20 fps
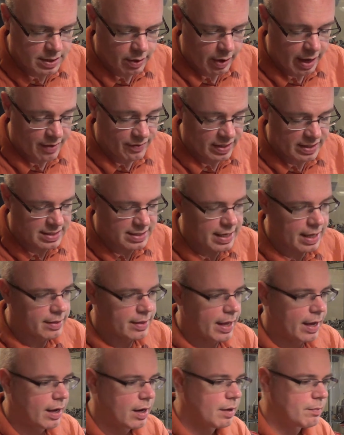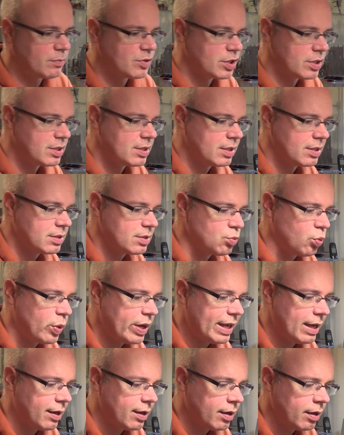Now, having said that, I'm just as
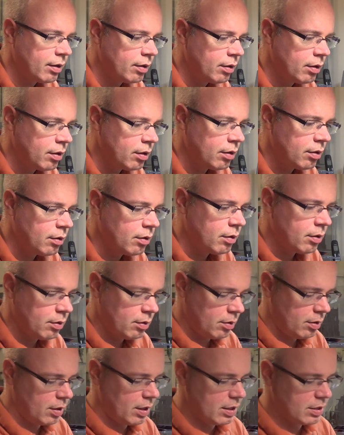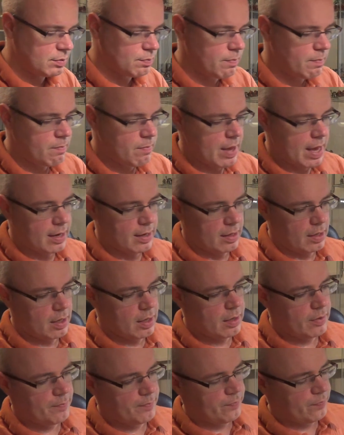weak as
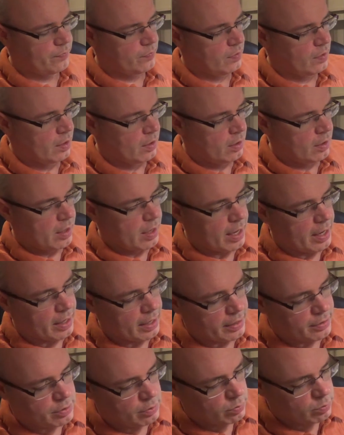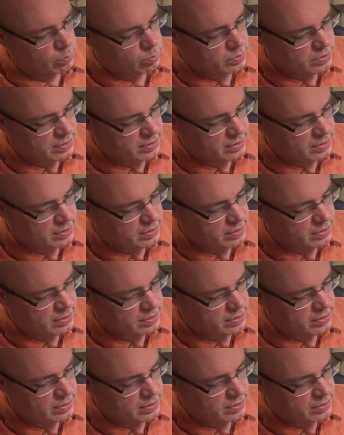many, and I do